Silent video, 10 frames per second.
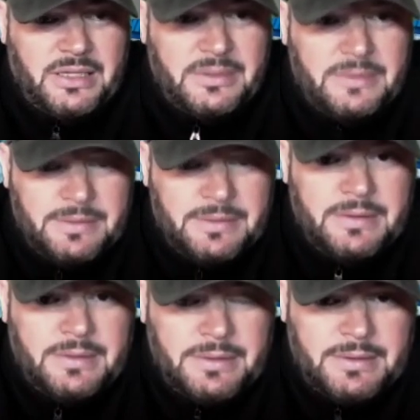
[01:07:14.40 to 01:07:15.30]
uses
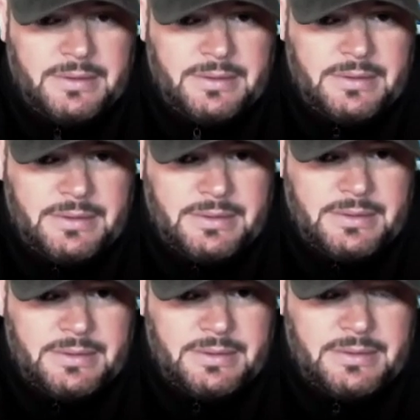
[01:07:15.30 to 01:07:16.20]
ADP,
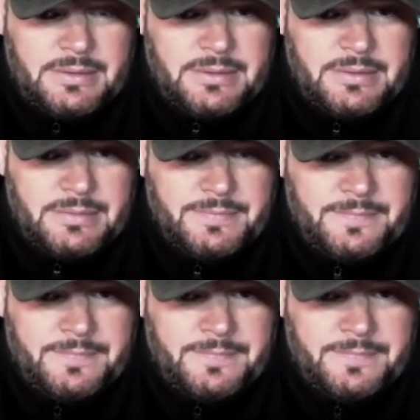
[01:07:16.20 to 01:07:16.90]
and they put